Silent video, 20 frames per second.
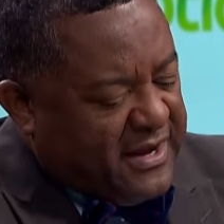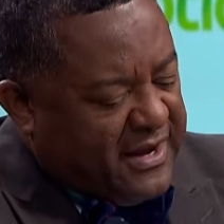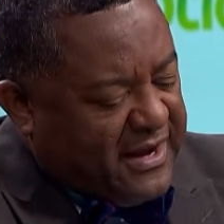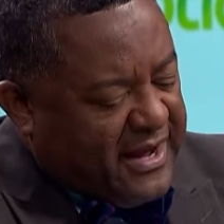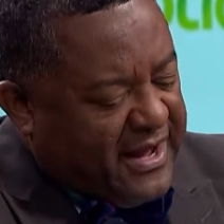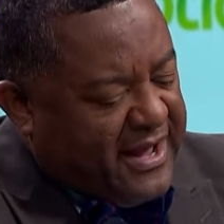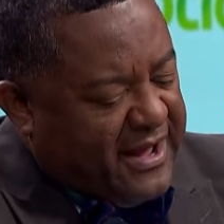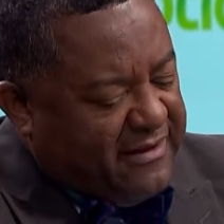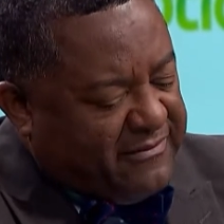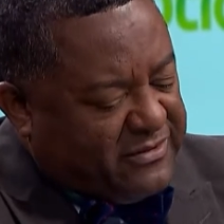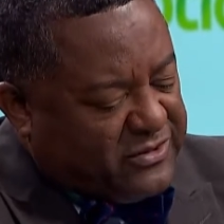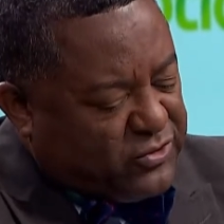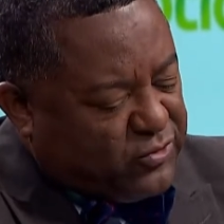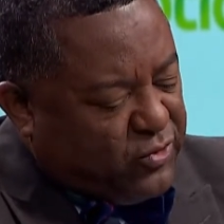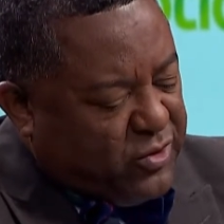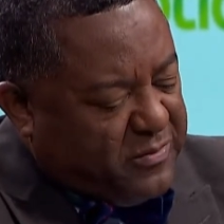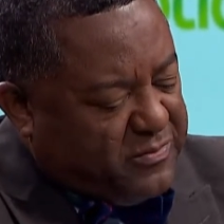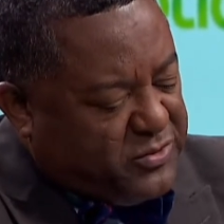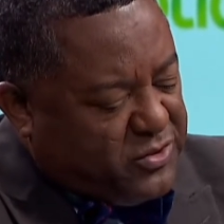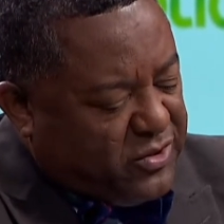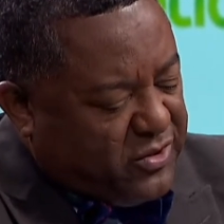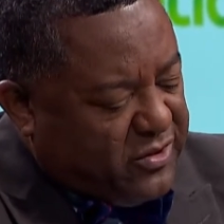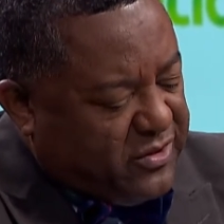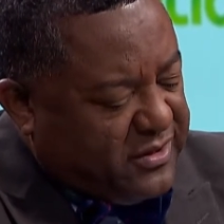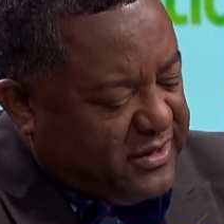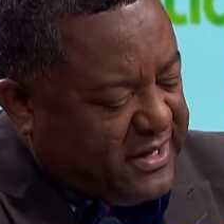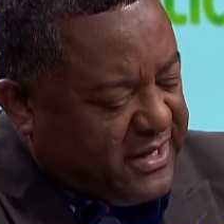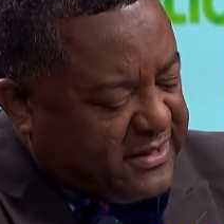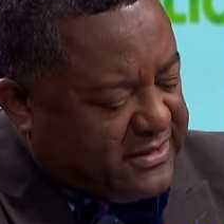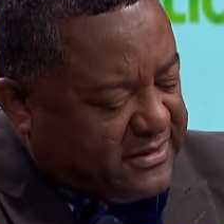I have a scripture
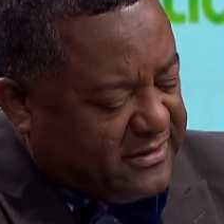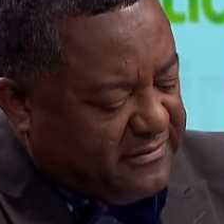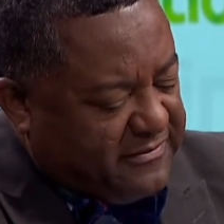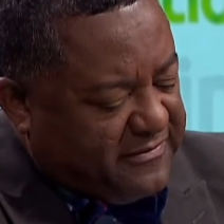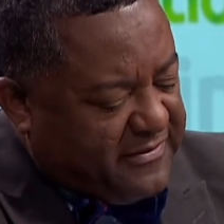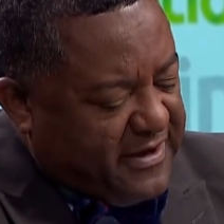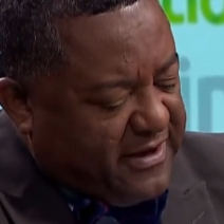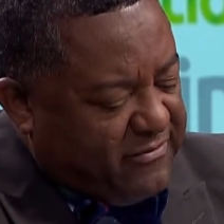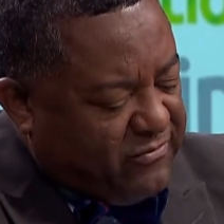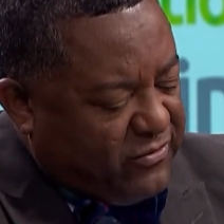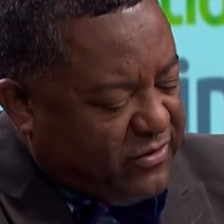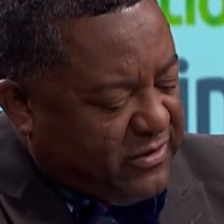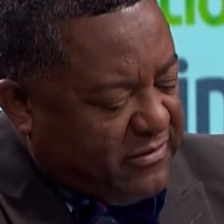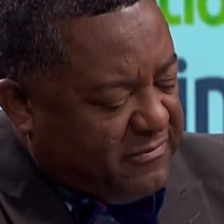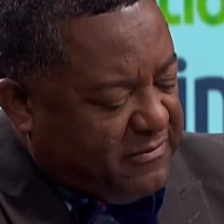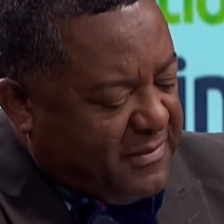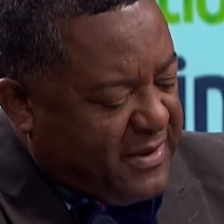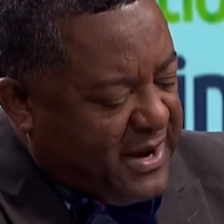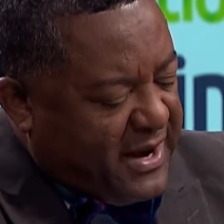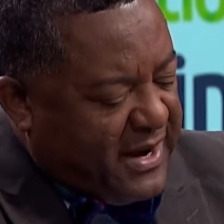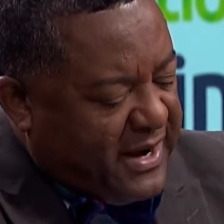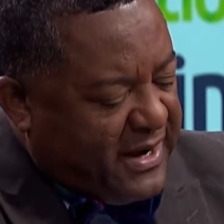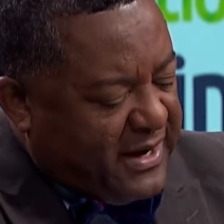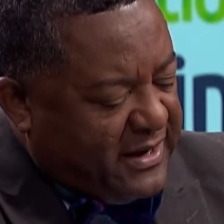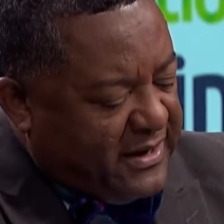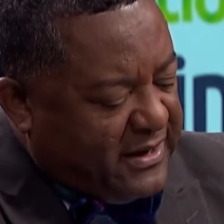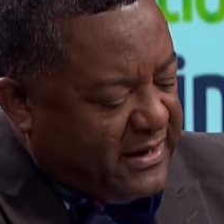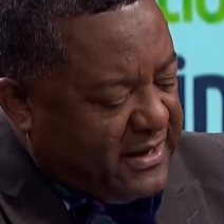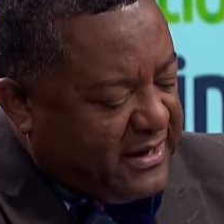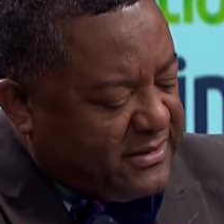that's a favorite of
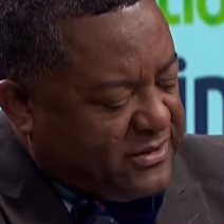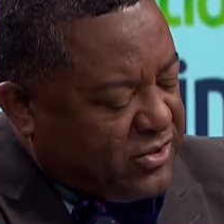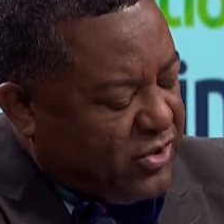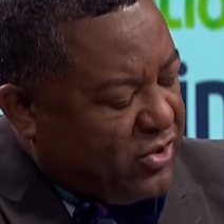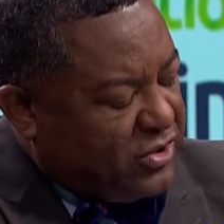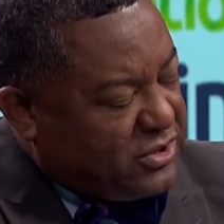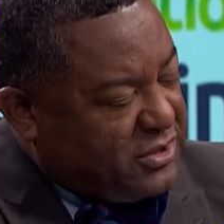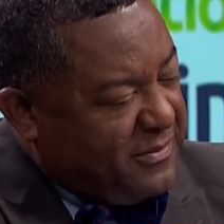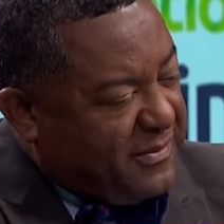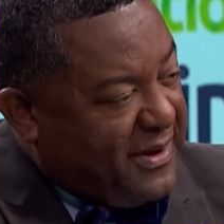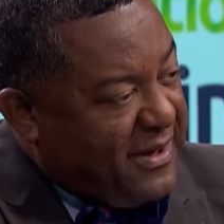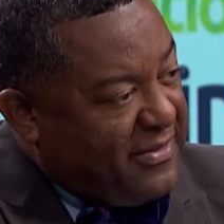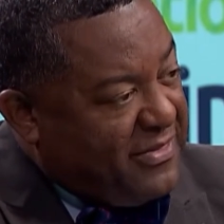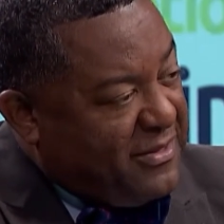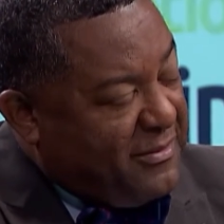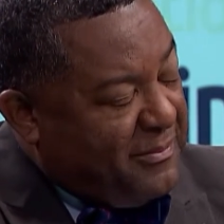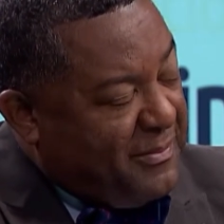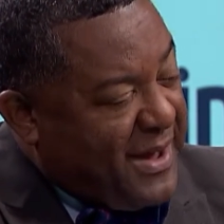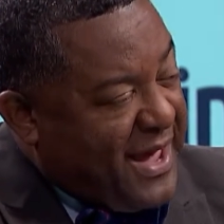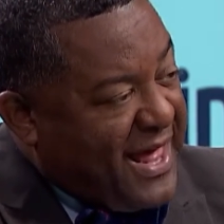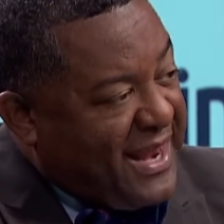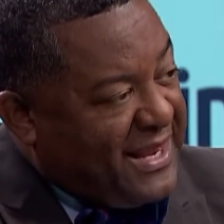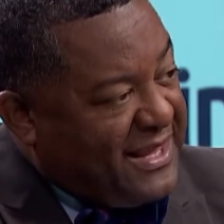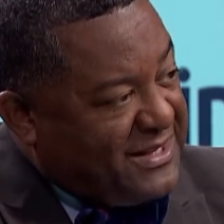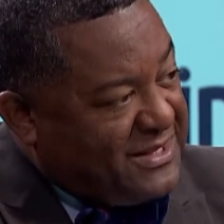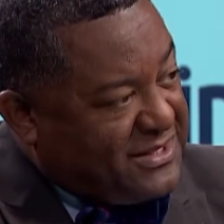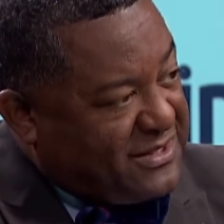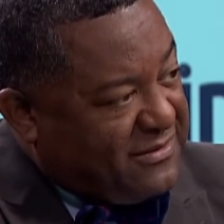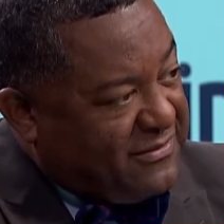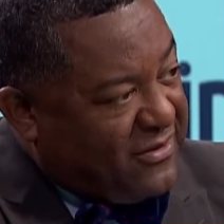mine that talks about the
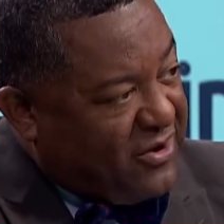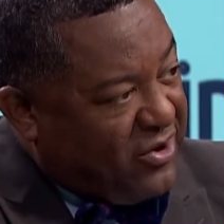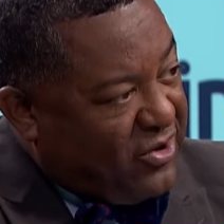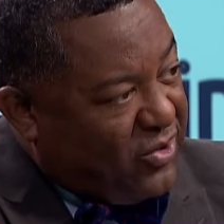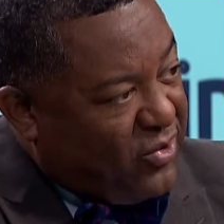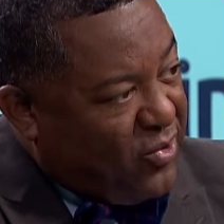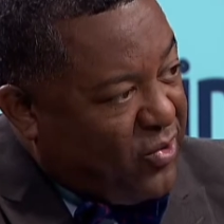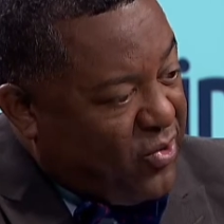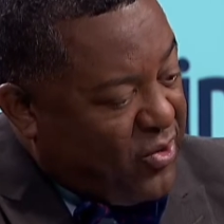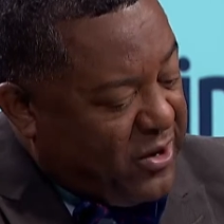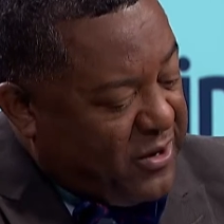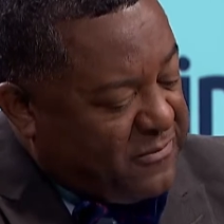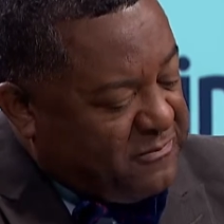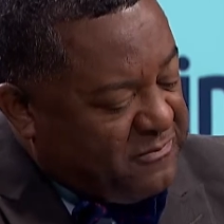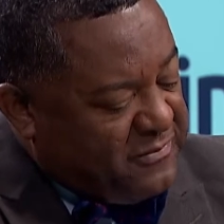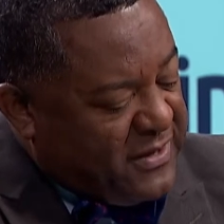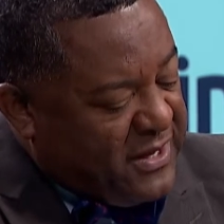balance of our Lord.